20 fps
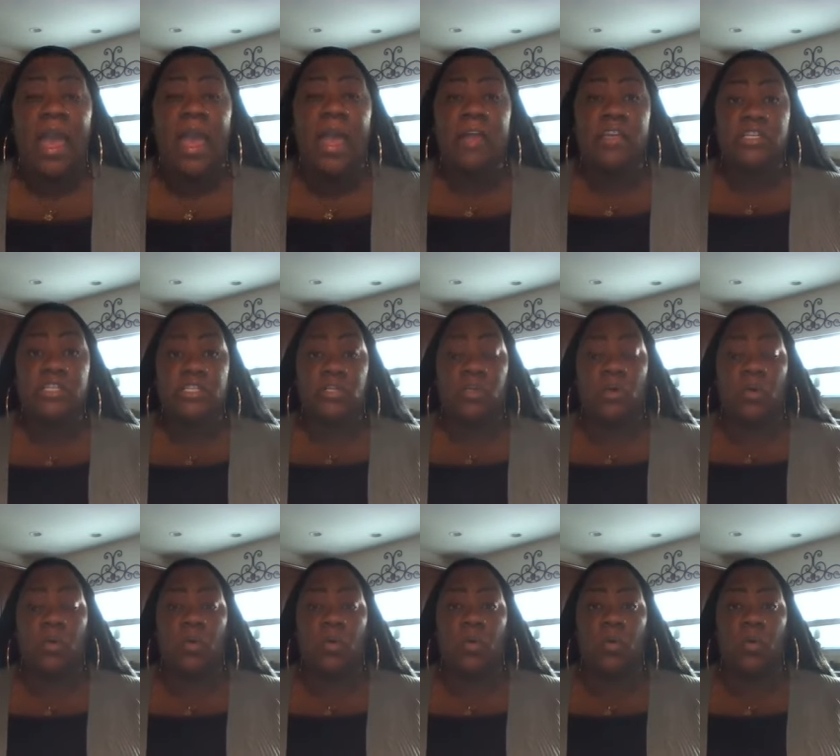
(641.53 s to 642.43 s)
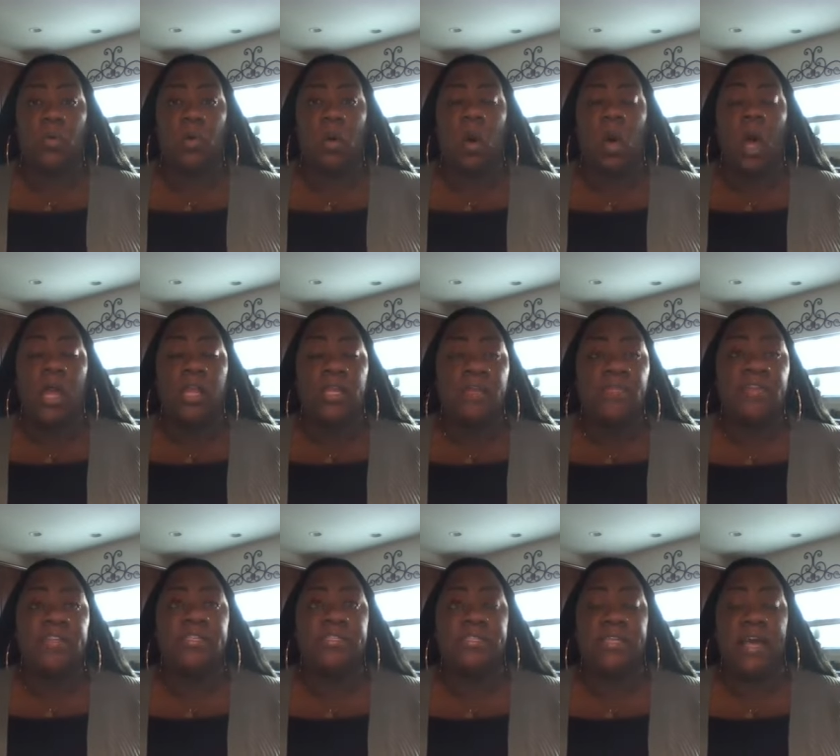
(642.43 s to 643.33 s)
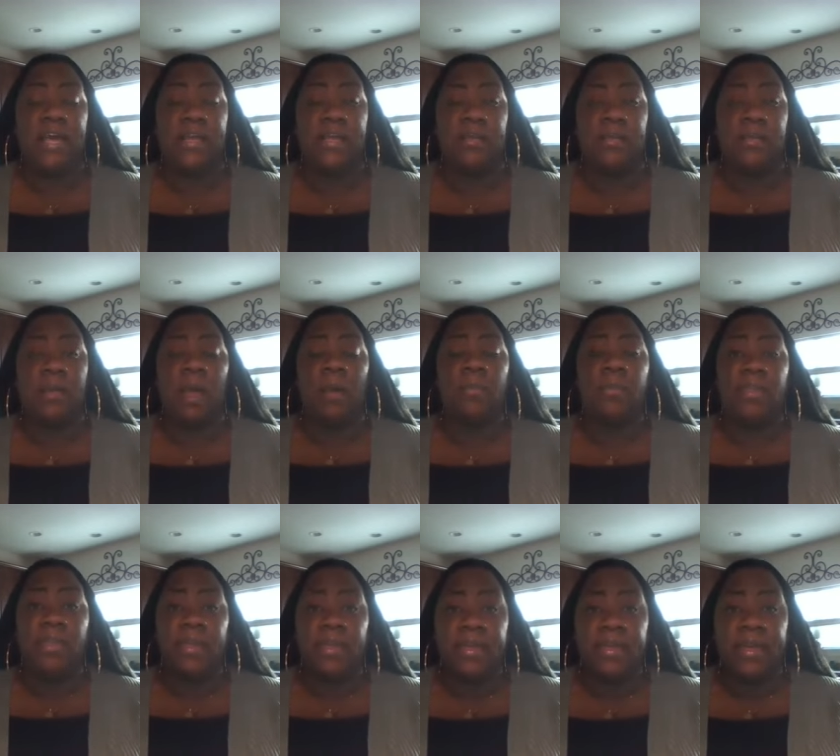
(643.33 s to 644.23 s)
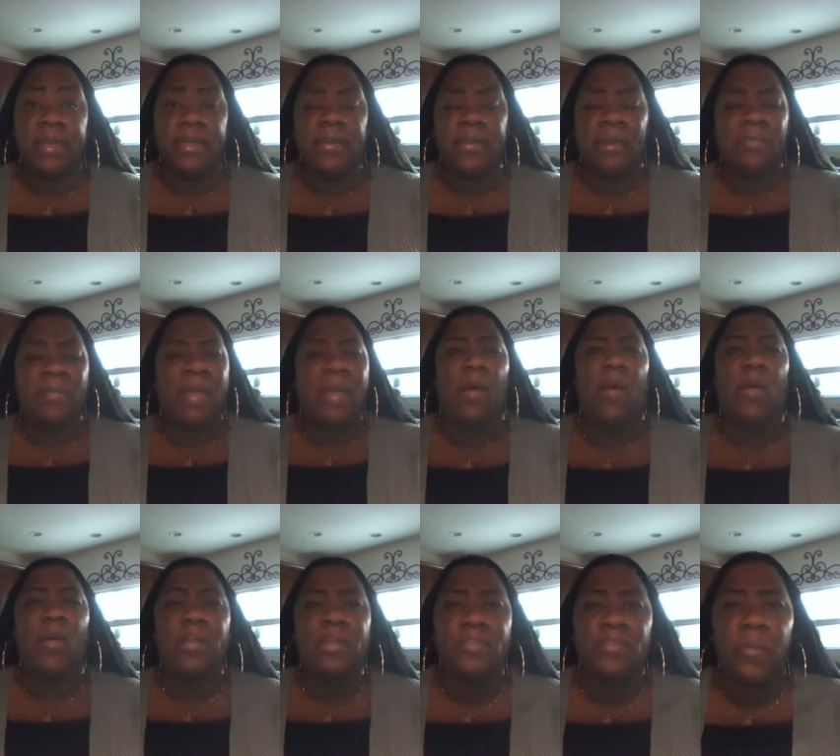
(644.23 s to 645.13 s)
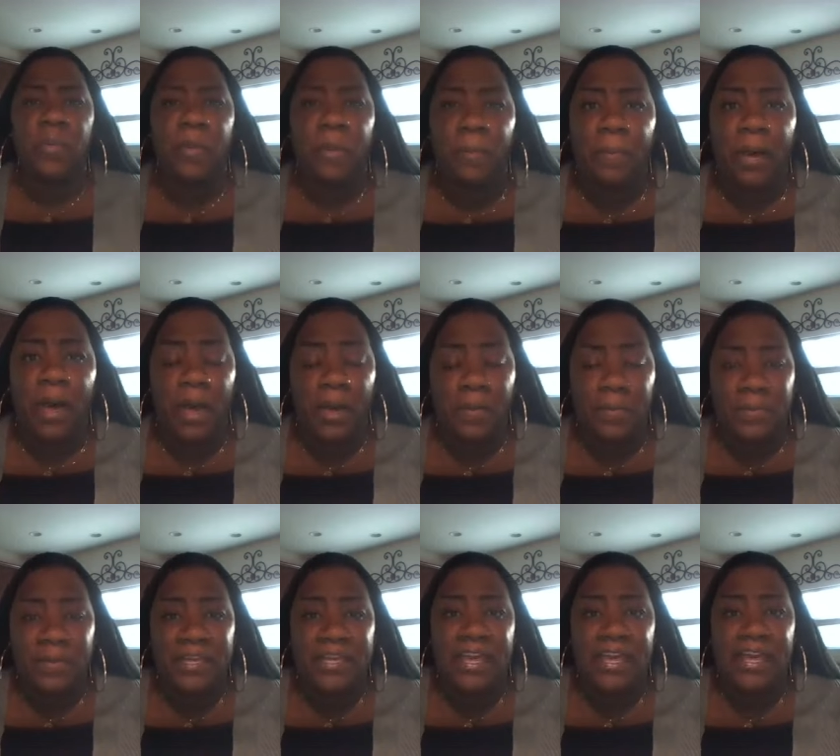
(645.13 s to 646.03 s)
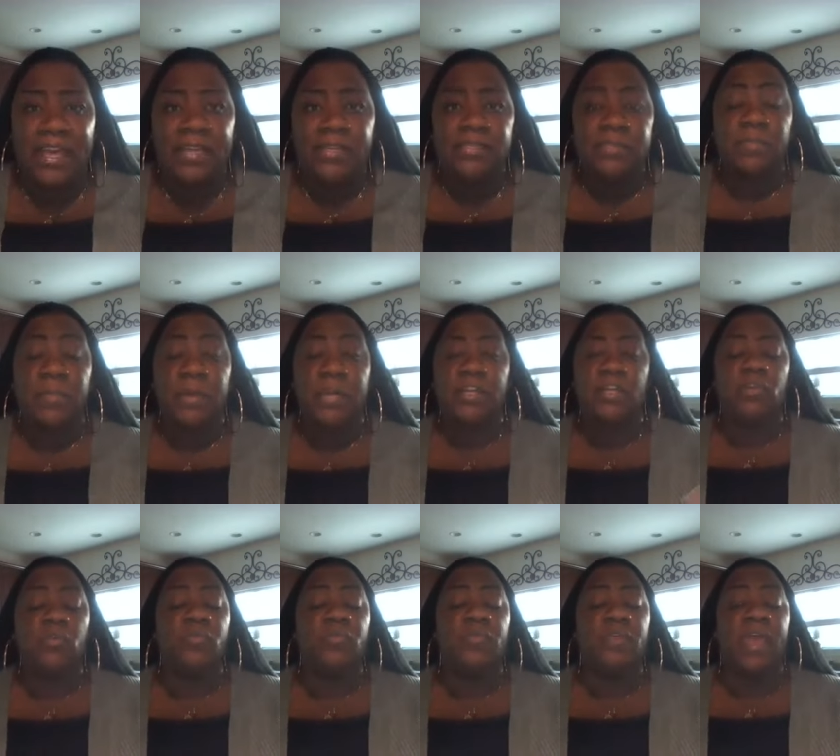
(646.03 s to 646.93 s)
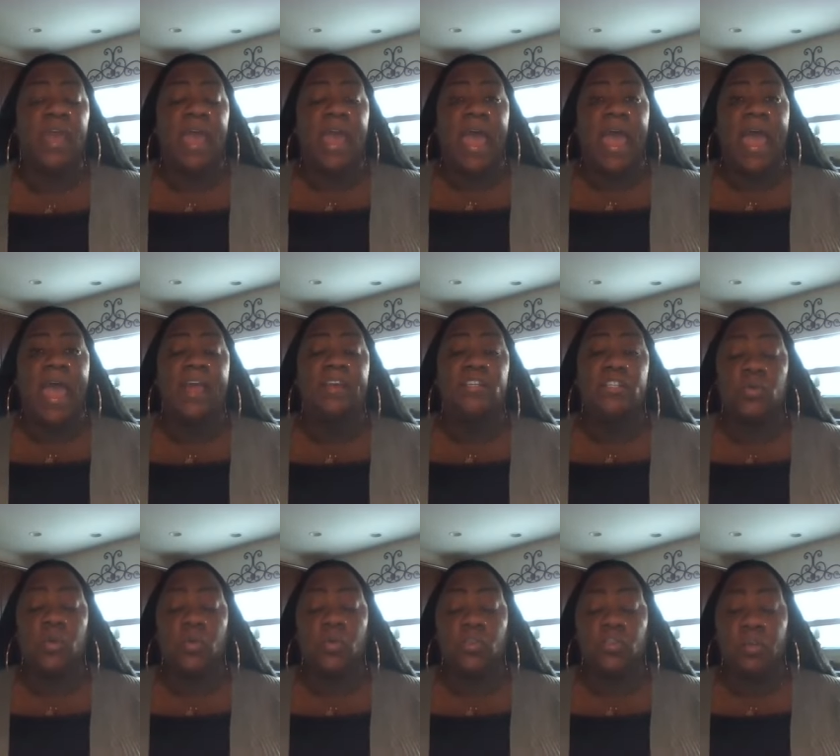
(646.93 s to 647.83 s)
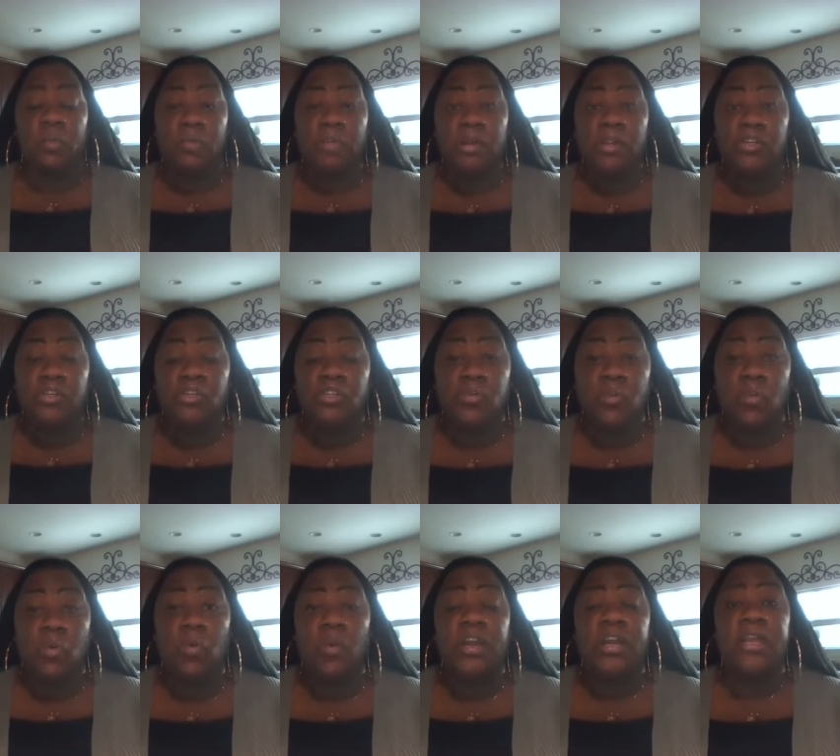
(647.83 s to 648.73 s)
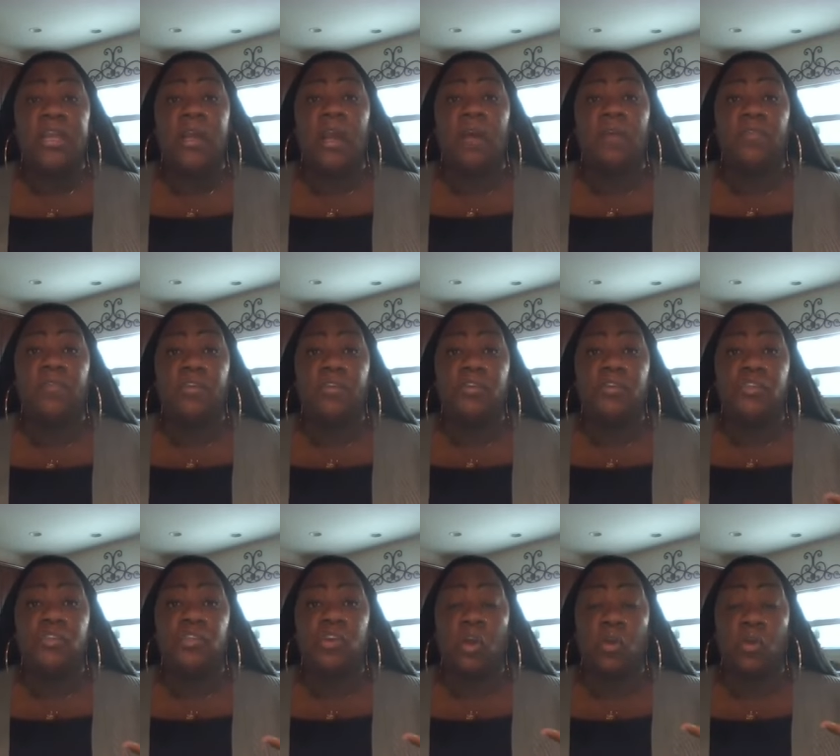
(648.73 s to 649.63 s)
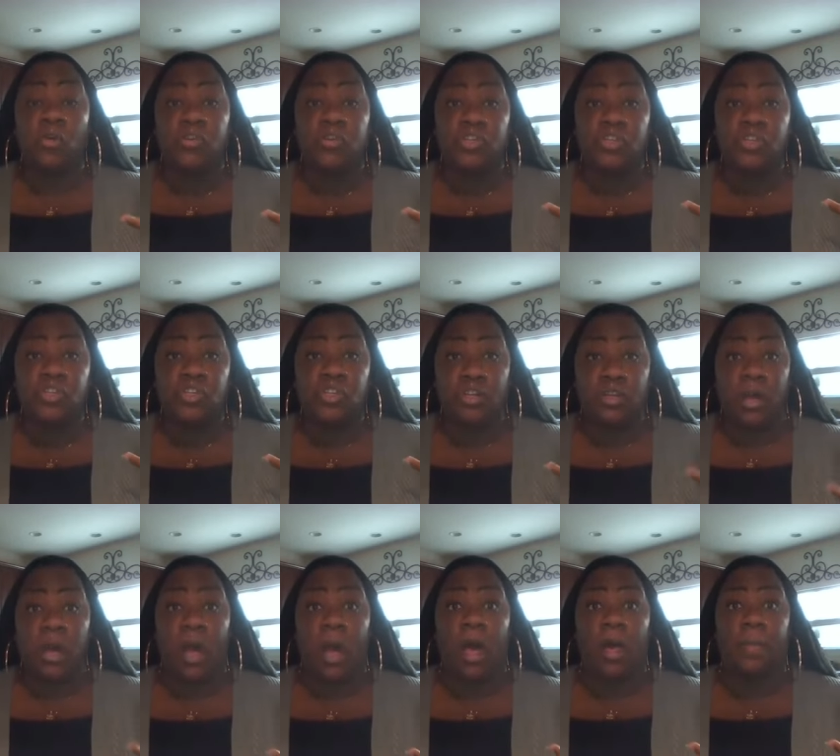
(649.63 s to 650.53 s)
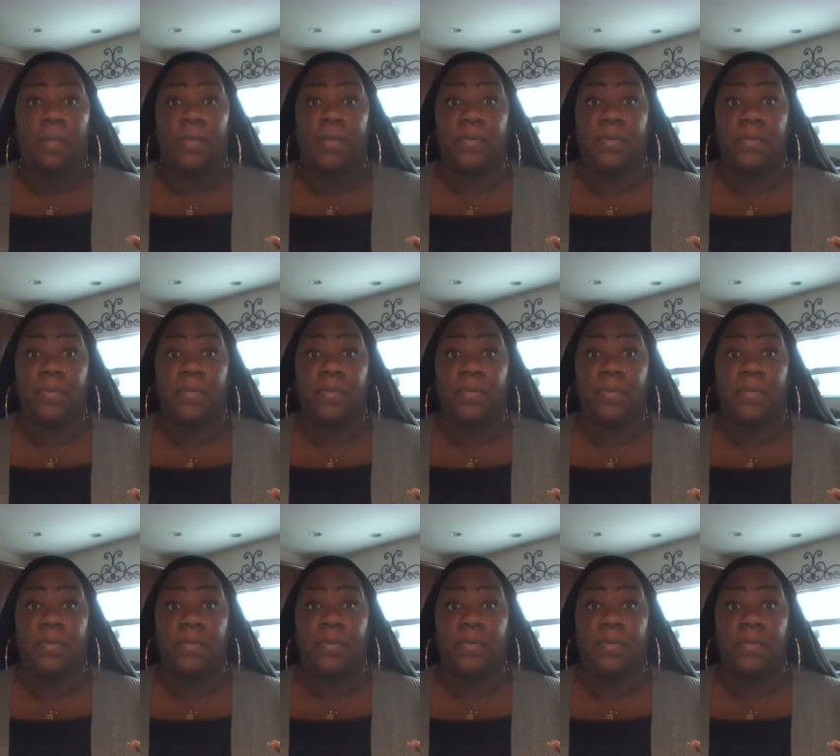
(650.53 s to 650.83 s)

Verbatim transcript: And so all of a sudden I'm looking, I'm like, all of the Republicans, but you know, and so the majority of the church stood up